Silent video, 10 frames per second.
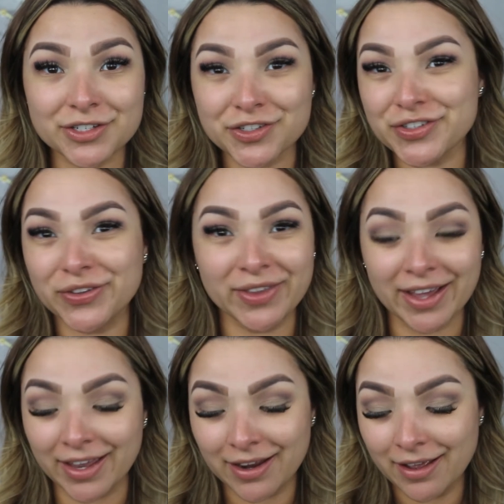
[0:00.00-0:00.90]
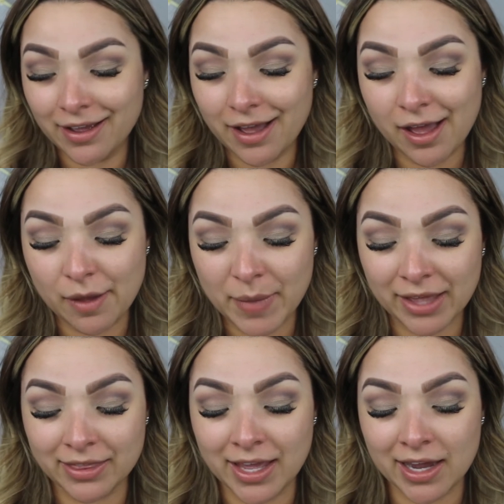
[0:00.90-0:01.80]
and just do that
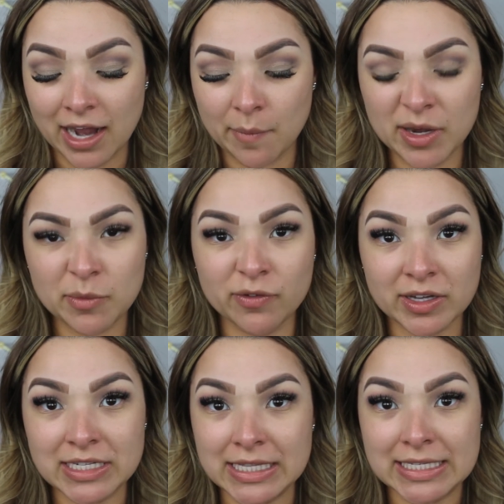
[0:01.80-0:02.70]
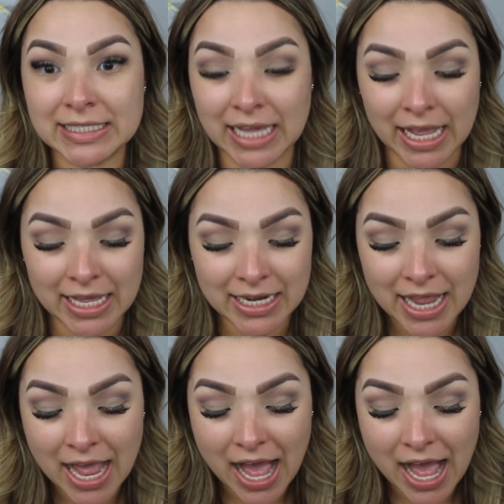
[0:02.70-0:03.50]
at the end. Now I'm gonna move on to the skin.